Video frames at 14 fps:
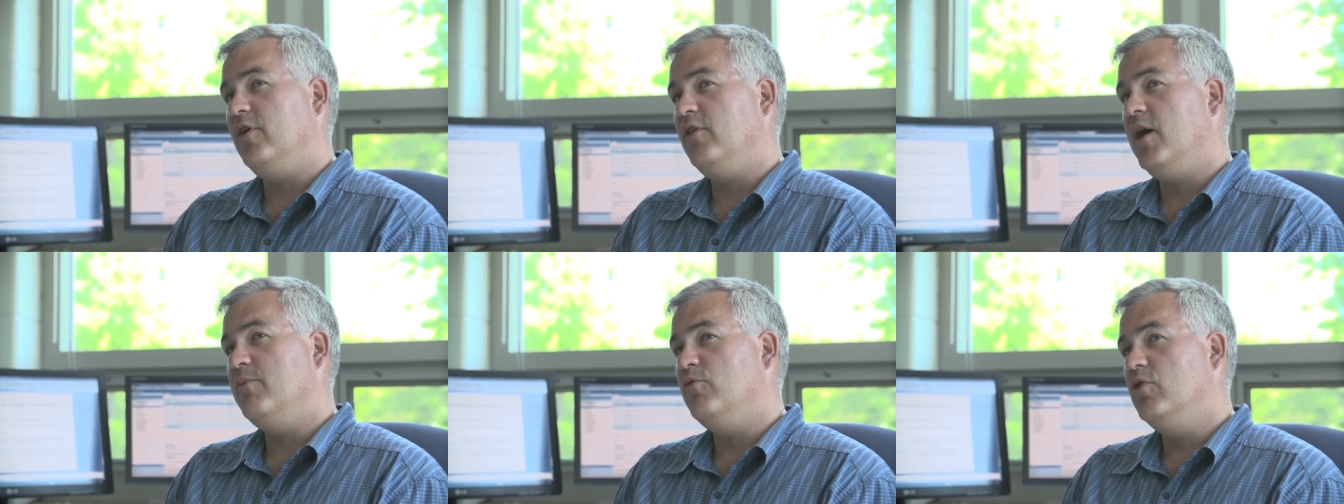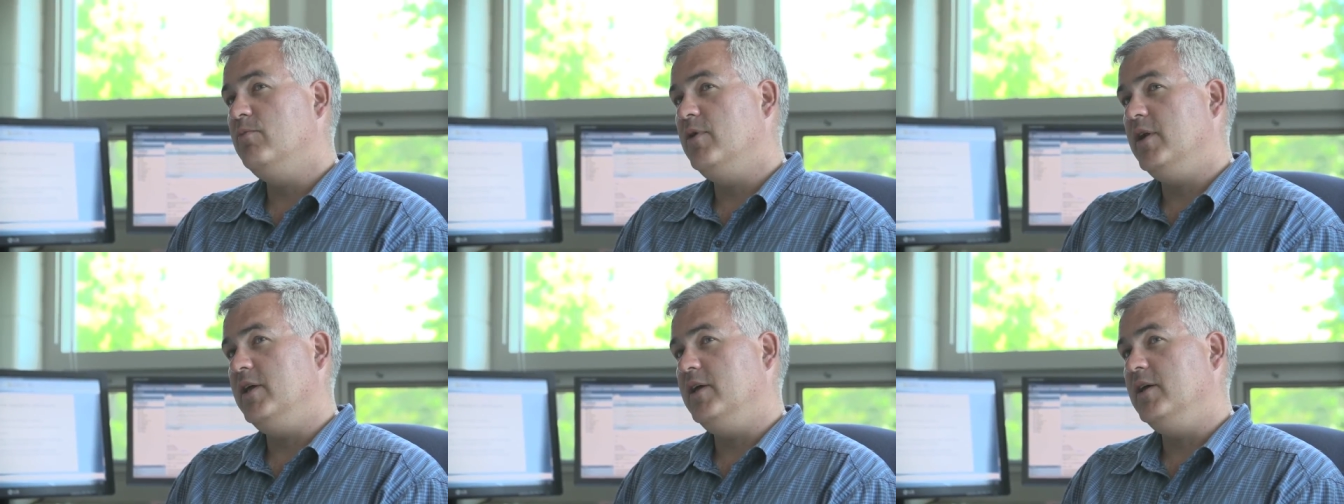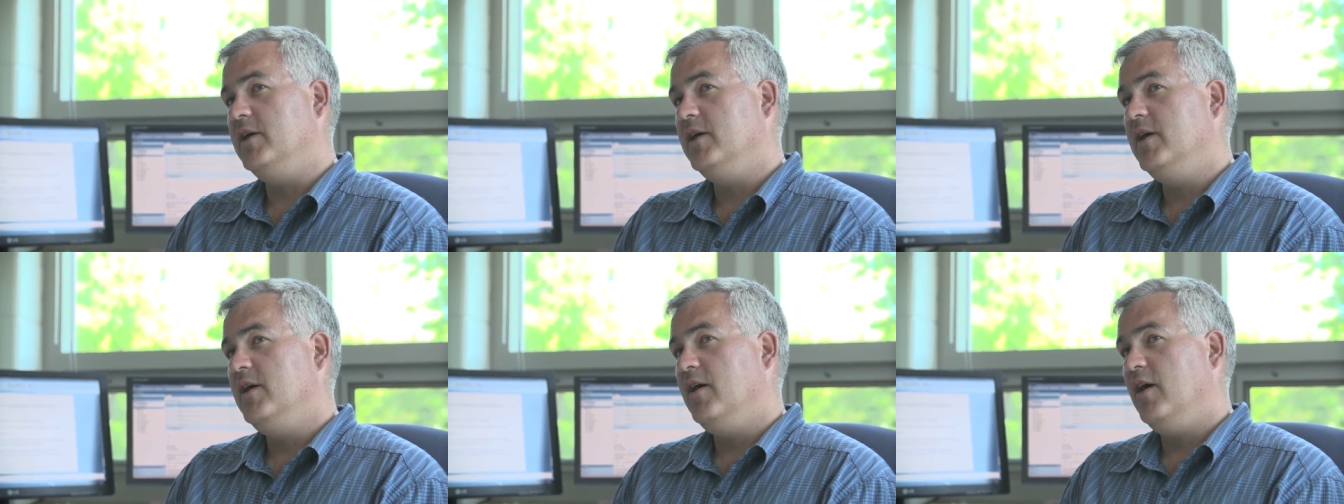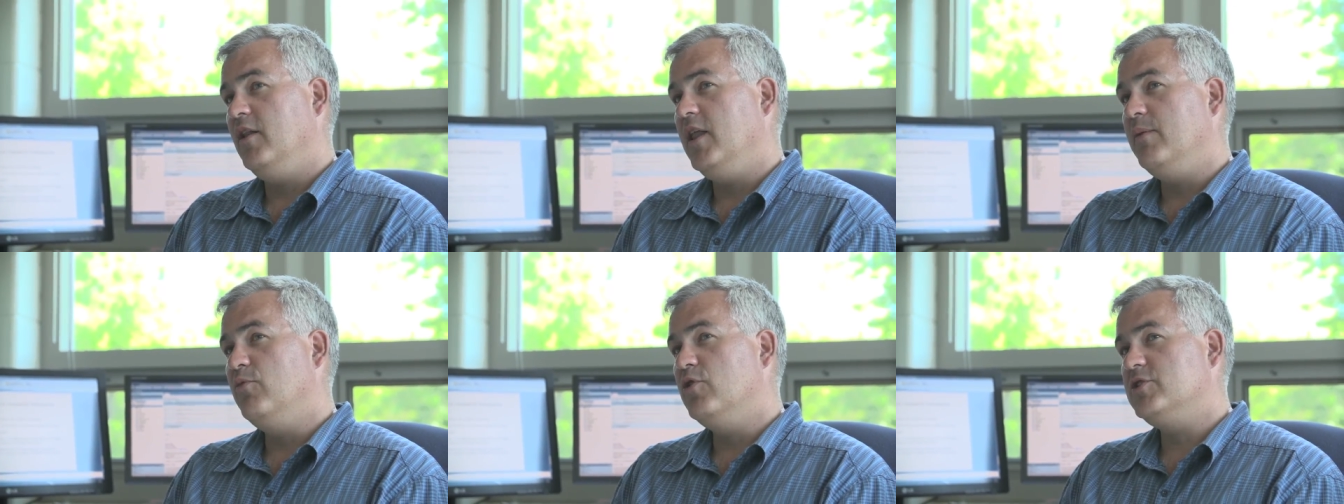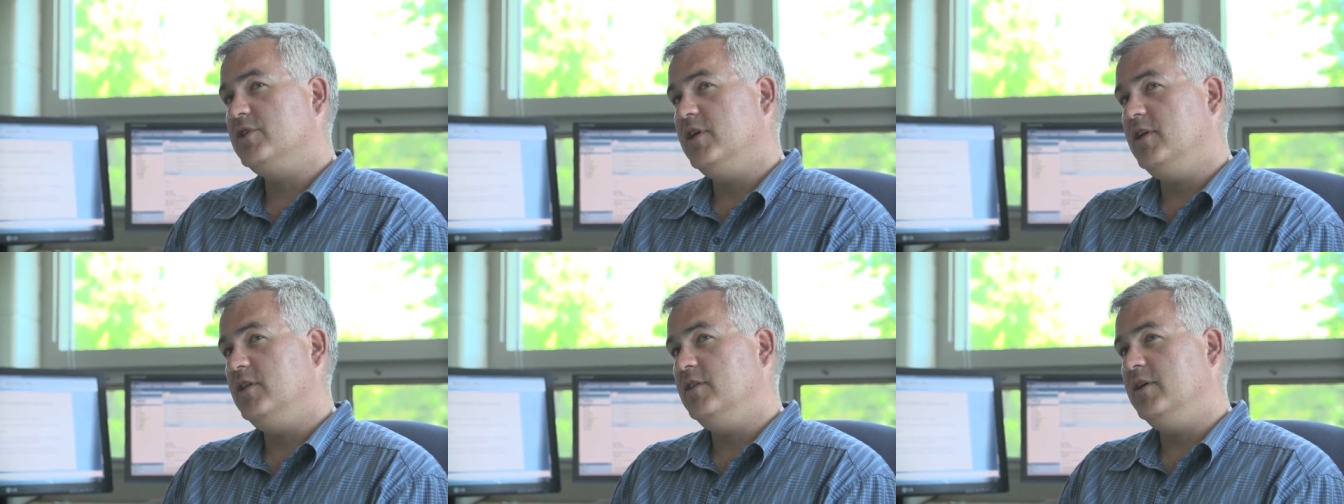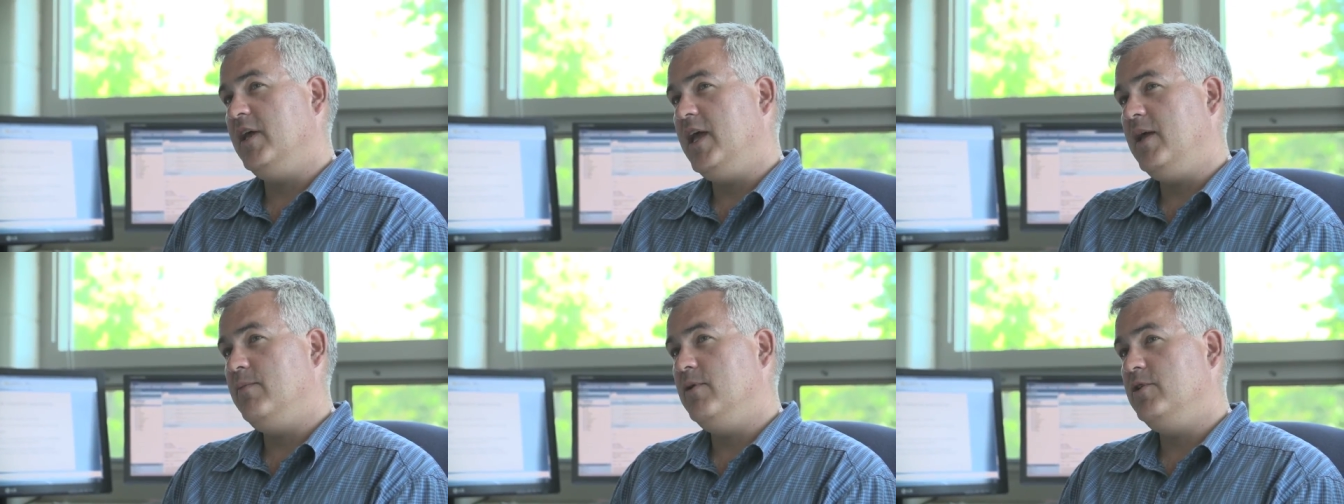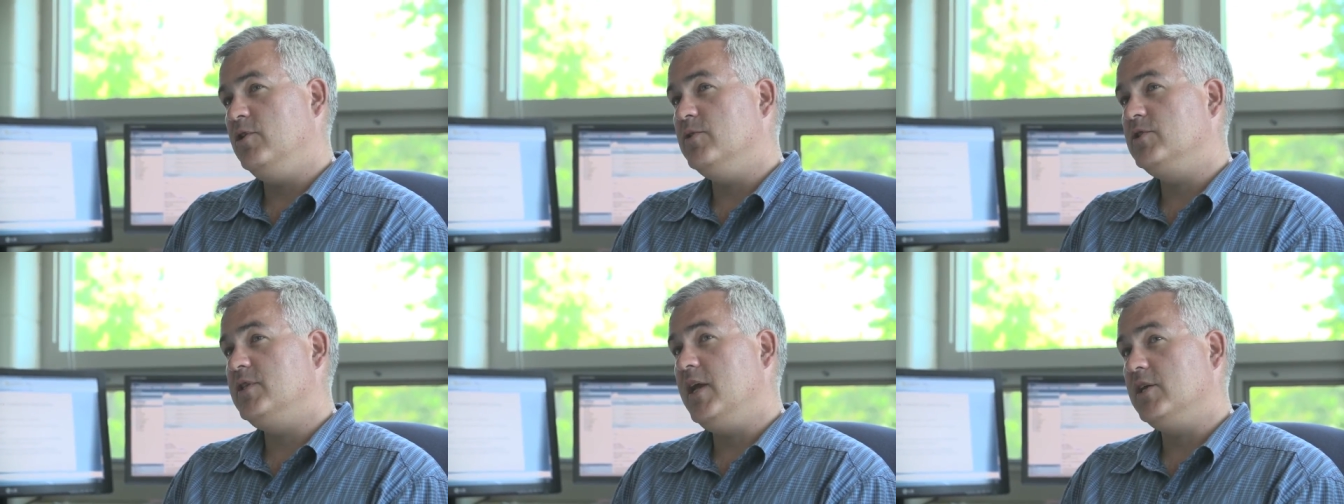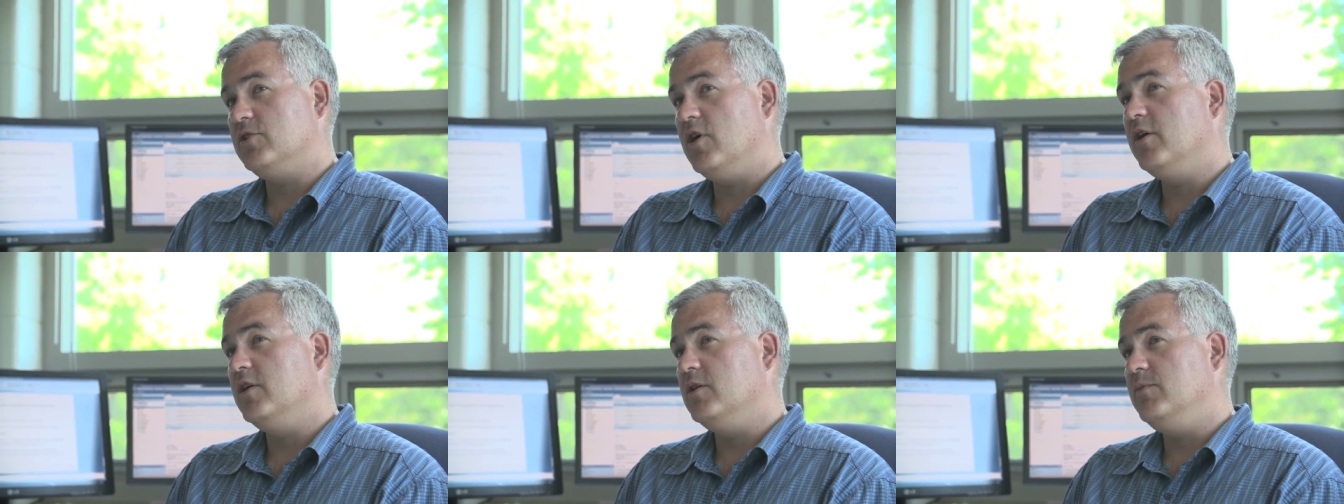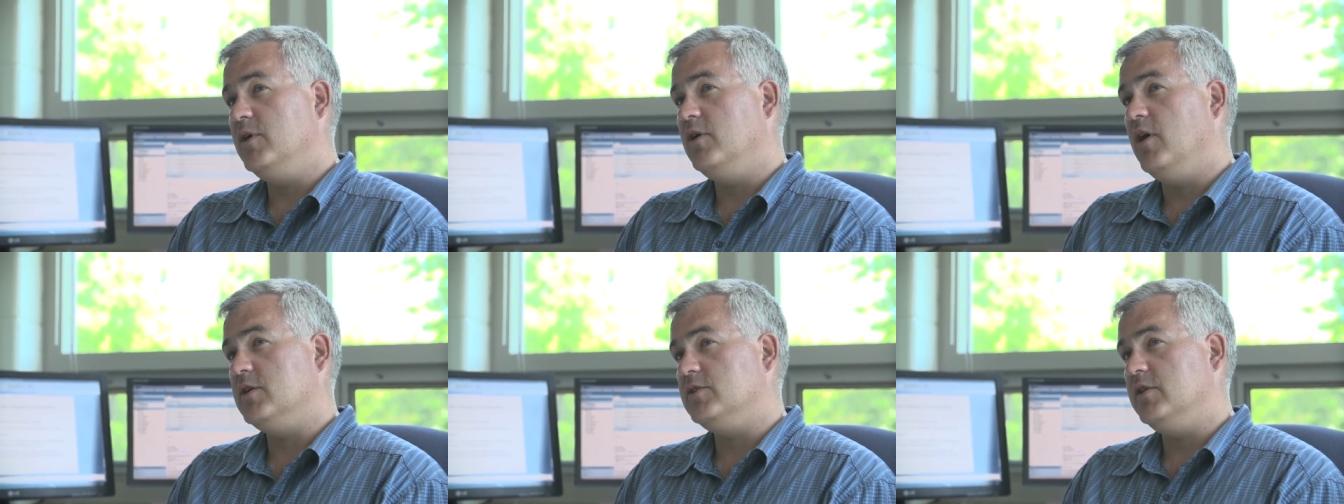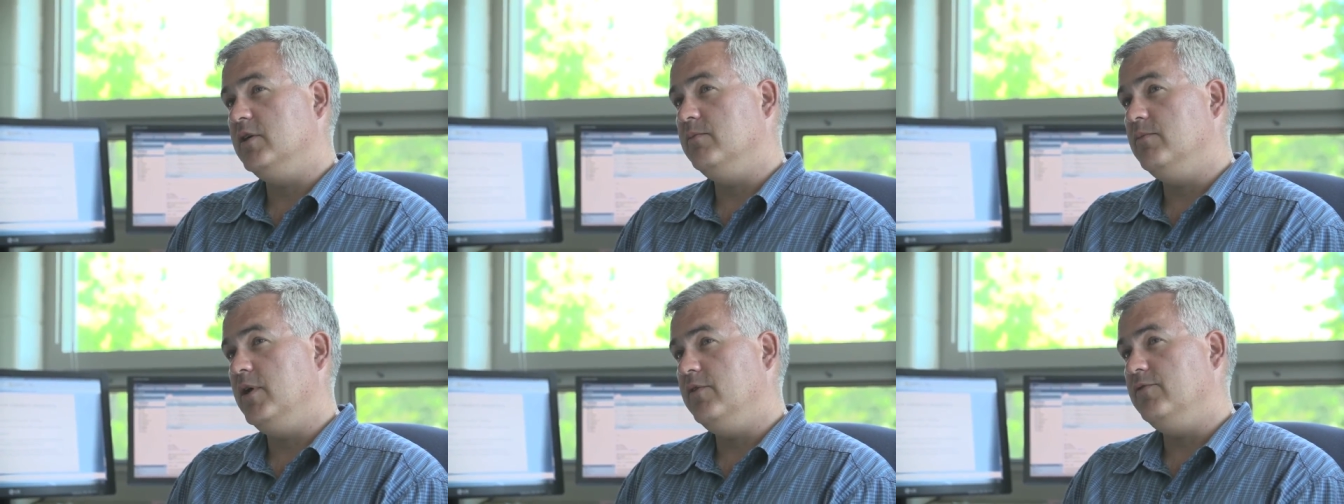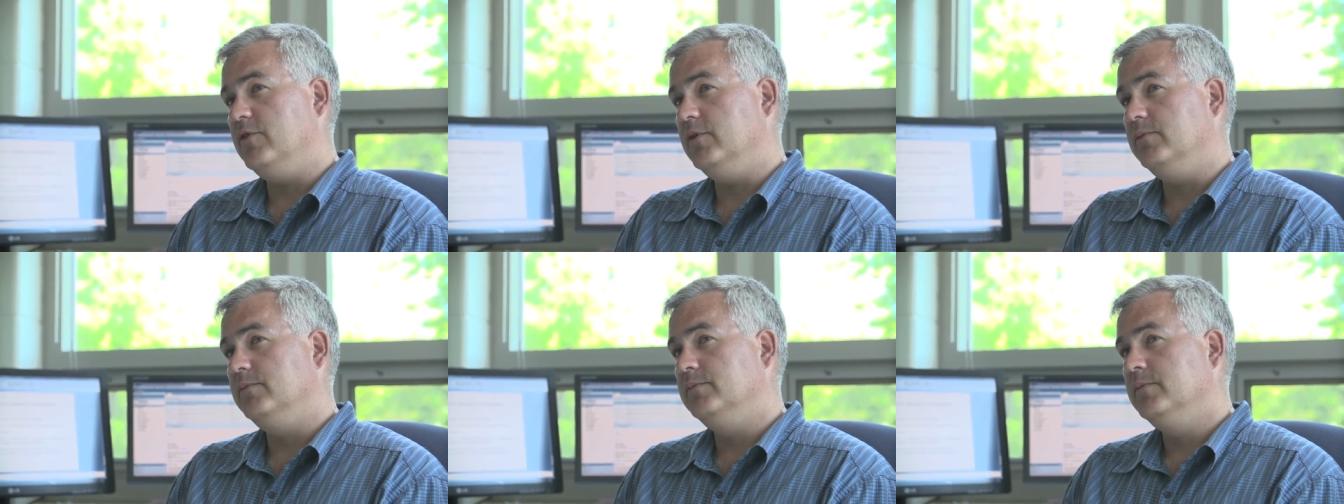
a lot more money, a lot more skin in the game, and your mistakes are going to be costly and painful.